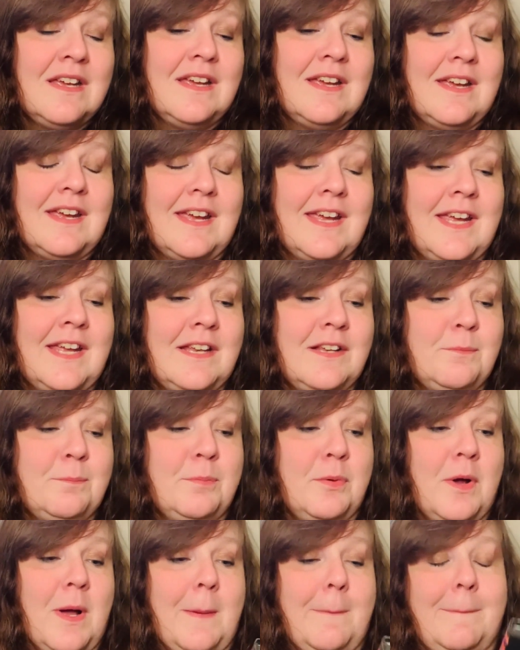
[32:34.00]
It
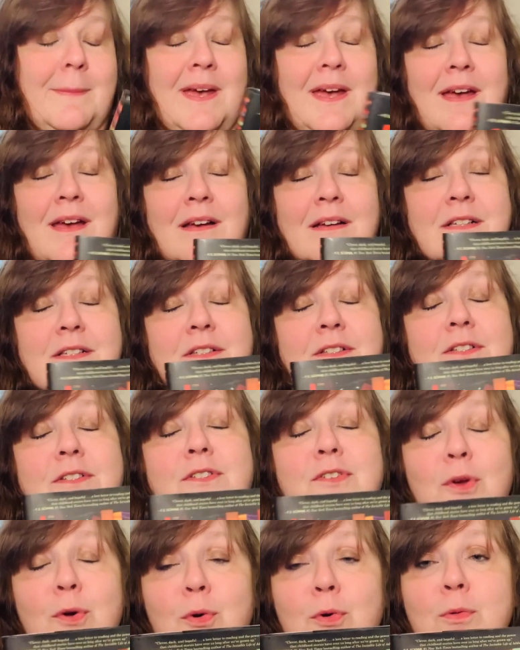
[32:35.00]
brought back
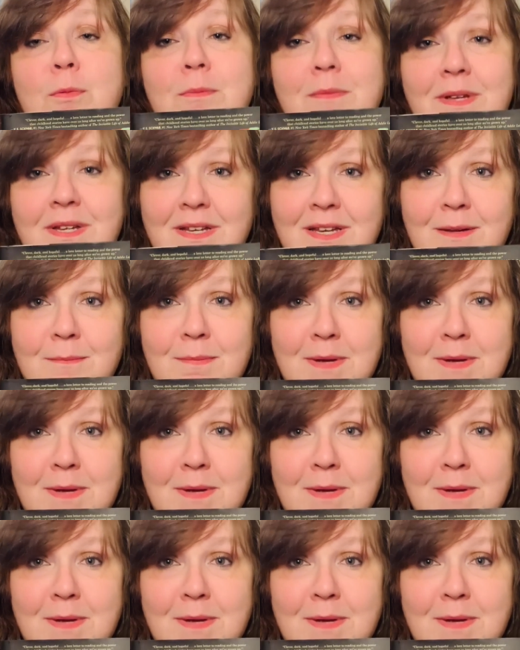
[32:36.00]
so many